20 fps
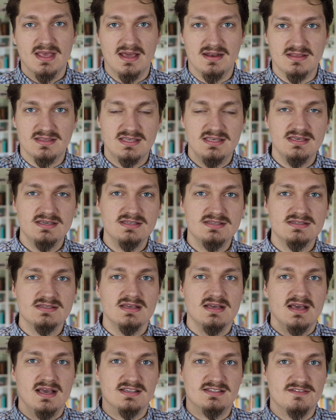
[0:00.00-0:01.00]
And
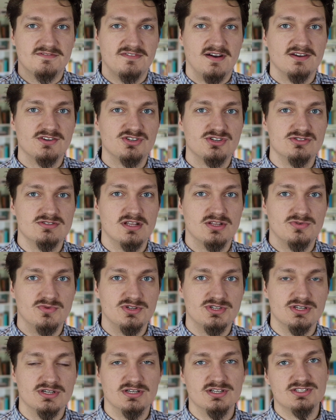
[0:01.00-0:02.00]
keys is a function that
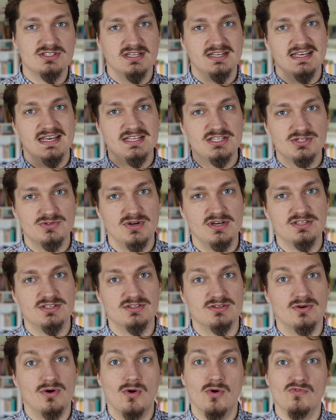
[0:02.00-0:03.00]
returns an
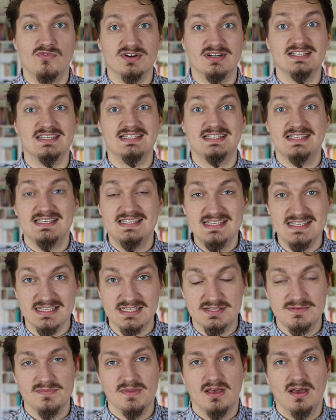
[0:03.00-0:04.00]
iterator over the
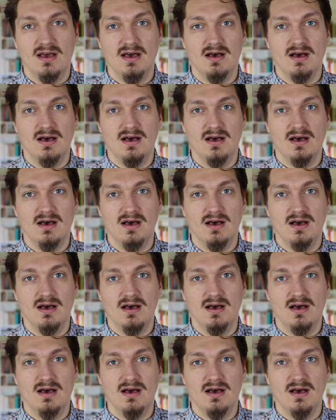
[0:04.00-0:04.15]
keys,